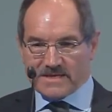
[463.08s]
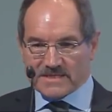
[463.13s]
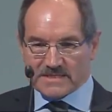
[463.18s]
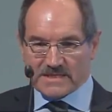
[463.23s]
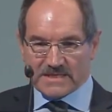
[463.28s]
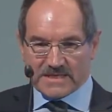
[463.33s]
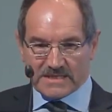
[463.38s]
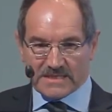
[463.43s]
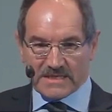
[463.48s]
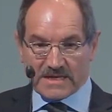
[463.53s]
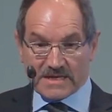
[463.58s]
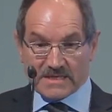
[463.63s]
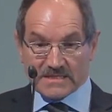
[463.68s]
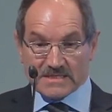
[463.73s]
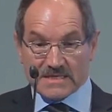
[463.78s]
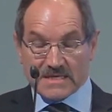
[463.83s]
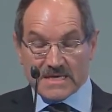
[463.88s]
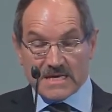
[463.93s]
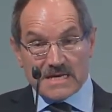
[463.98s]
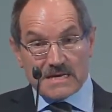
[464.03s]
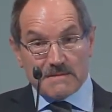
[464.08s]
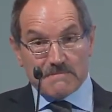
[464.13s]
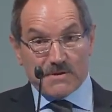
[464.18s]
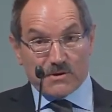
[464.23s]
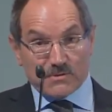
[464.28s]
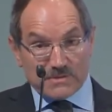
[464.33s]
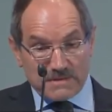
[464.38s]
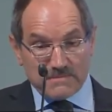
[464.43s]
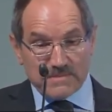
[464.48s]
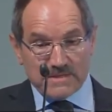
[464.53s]
digital
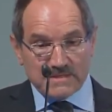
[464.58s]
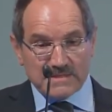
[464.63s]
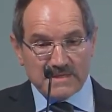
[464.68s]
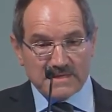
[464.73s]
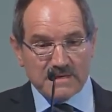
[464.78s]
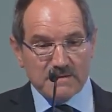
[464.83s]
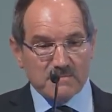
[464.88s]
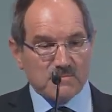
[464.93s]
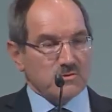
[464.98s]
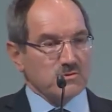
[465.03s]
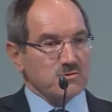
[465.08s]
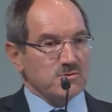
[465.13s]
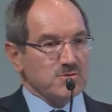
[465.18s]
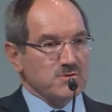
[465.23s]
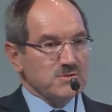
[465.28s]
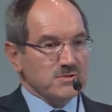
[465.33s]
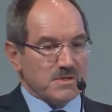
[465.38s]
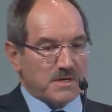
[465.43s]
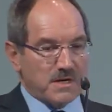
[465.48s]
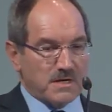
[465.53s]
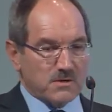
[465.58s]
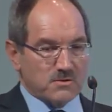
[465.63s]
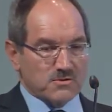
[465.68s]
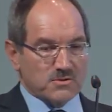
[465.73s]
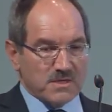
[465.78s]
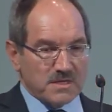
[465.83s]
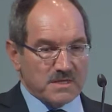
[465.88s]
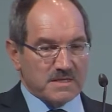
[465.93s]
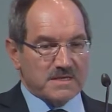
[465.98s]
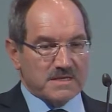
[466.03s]
companies in Spain. But we also
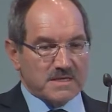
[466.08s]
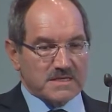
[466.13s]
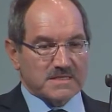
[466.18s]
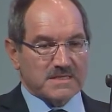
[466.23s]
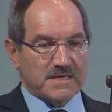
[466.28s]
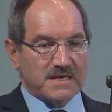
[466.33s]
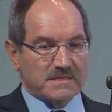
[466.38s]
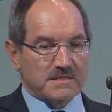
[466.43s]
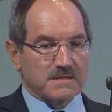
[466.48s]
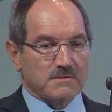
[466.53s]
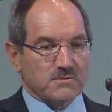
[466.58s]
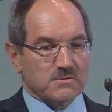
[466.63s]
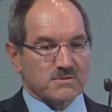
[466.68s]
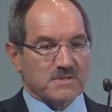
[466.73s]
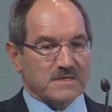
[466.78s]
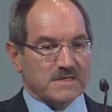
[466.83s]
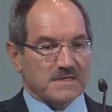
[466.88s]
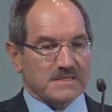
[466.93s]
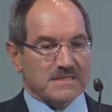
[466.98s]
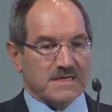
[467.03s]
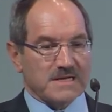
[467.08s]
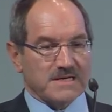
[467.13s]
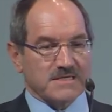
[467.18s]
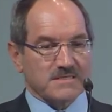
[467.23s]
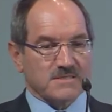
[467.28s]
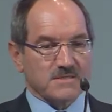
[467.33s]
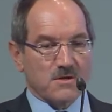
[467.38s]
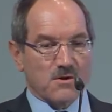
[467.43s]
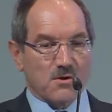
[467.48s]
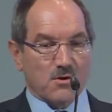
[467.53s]
have the
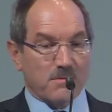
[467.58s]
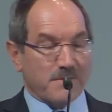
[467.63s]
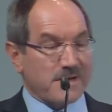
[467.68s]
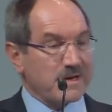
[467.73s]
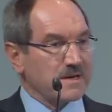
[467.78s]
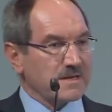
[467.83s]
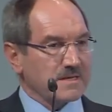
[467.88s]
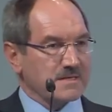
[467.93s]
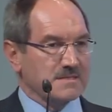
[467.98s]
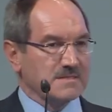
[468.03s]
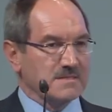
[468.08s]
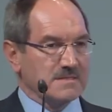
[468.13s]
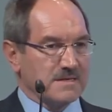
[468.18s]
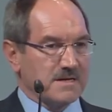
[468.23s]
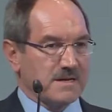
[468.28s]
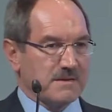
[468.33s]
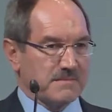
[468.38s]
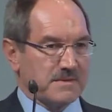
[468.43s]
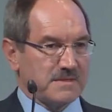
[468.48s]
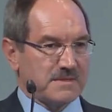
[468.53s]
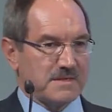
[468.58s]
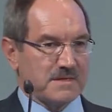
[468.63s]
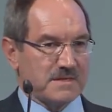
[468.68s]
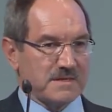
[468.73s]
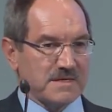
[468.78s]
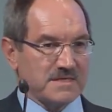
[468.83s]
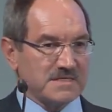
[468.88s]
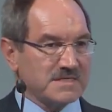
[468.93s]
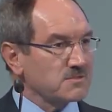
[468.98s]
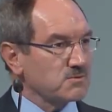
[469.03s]
major native digital
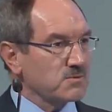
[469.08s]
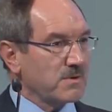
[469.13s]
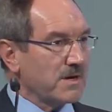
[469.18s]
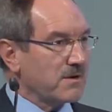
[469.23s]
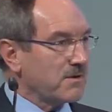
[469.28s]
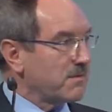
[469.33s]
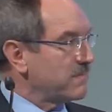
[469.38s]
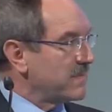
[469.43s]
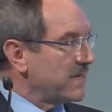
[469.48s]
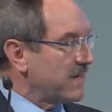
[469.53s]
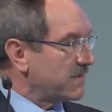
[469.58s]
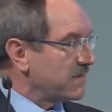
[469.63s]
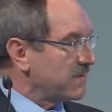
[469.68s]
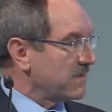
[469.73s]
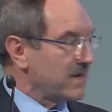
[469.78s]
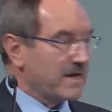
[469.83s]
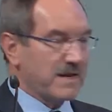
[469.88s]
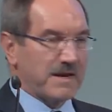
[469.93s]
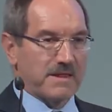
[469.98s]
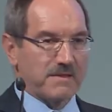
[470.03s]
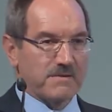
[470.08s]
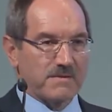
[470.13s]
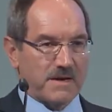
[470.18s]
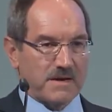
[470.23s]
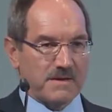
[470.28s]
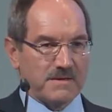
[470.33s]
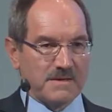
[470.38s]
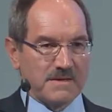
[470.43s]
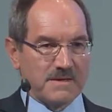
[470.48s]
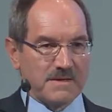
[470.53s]
leaders worldwide.
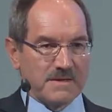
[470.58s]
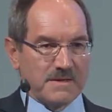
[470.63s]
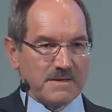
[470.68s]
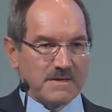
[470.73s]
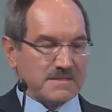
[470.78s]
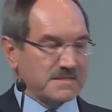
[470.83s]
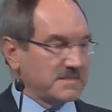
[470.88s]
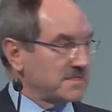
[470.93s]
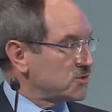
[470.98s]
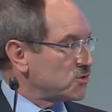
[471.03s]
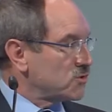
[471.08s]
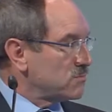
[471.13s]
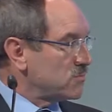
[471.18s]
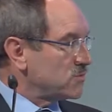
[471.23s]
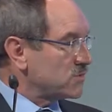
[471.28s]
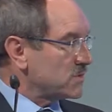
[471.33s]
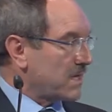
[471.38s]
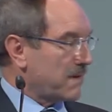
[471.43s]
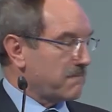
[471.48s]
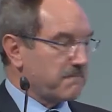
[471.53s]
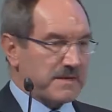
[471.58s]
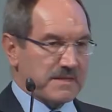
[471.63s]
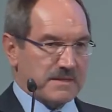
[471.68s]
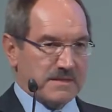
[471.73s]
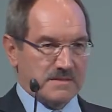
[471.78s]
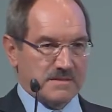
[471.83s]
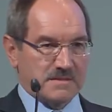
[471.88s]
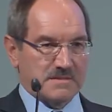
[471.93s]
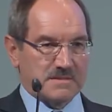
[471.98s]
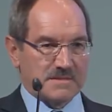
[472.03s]
This is
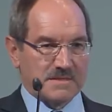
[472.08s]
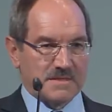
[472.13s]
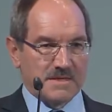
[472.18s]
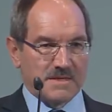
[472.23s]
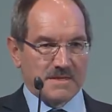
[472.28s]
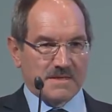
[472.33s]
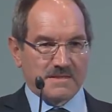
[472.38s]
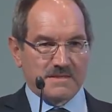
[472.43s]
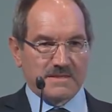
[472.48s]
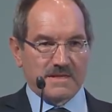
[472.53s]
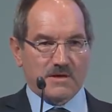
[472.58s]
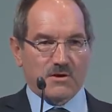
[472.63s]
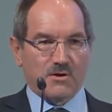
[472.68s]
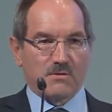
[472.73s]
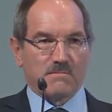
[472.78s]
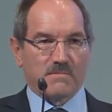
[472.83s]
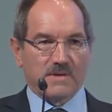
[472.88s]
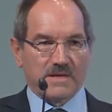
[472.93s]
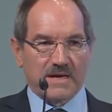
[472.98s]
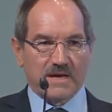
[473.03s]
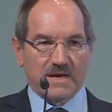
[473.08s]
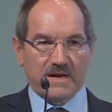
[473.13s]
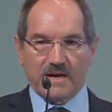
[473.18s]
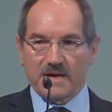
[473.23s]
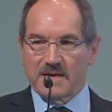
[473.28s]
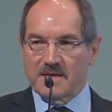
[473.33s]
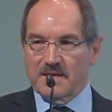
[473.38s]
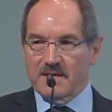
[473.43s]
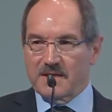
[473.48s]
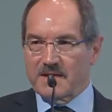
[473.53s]
very much important. If
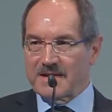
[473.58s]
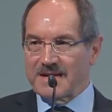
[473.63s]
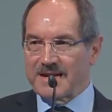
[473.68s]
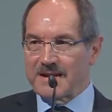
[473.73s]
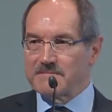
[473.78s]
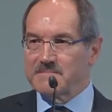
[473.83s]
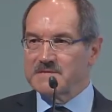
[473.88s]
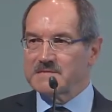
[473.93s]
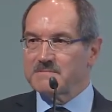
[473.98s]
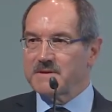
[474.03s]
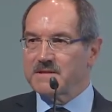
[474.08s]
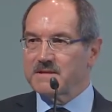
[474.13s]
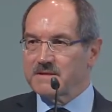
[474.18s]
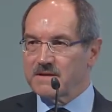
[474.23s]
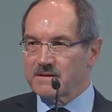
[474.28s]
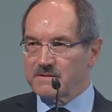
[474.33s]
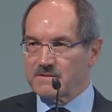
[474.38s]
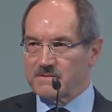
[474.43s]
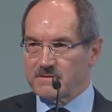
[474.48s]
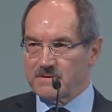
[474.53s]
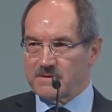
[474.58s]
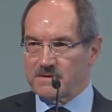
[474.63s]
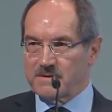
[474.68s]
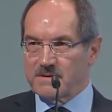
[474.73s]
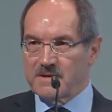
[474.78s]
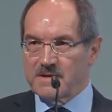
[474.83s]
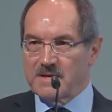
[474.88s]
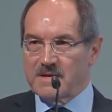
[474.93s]
we are able to